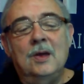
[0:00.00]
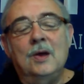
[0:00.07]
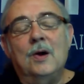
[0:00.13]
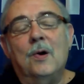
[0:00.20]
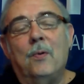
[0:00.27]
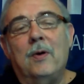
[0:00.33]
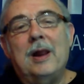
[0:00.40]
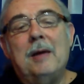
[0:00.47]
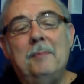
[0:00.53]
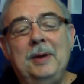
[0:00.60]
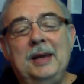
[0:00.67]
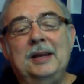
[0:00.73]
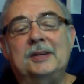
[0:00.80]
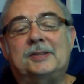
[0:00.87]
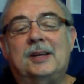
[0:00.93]
What I
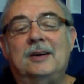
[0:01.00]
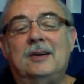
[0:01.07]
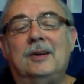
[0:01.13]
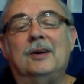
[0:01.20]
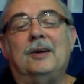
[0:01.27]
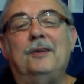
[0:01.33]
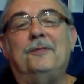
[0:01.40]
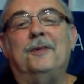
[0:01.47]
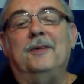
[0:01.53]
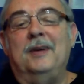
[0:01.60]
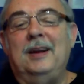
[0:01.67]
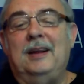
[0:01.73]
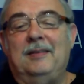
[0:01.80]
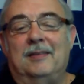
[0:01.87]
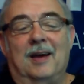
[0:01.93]
mean is they're looking for
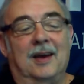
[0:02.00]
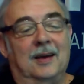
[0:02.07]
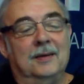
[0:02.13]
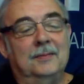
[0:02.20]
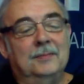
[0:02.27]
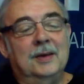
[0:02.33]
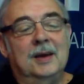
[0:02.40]
anything